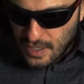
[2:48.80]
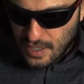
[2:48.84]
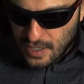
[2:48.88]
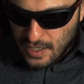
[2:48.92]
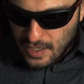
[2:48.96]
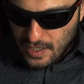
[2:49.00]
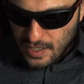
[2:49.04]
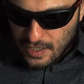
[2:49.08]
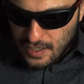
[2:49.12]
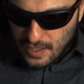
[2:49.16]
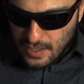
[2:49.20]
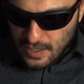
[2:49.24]

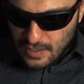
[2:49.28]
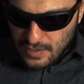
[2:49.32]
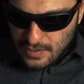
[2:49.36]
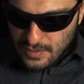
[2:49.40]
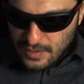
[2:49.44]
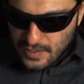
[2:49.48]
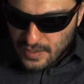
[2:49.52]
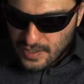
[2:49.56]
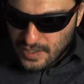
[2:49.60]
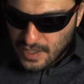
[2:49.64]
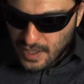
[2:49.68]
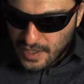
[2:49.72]

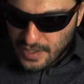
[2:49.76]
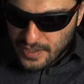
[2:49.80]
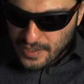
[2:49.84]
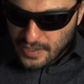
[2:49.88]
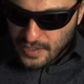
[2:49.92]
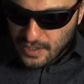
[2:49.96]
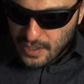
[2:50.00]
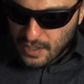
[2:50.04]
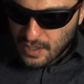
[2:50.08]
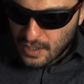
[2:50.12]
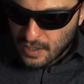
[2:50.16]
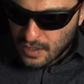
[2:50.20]
and signed
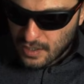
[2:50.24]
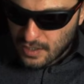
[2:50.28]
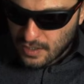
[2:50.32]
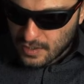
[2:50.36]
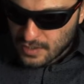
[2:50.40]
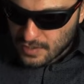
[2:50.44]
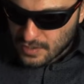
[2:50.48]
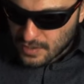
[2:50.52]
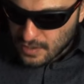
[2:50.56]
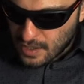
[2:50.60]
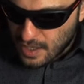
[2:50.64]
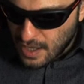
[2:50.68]

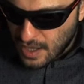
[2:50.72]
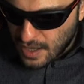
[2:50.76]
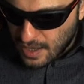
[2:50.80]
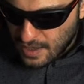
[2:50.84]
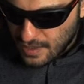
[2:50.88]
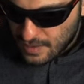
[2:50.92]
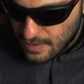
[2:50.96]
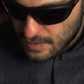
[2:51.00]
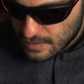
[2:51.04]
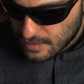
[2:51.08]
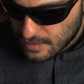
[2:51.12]
cards. Ah,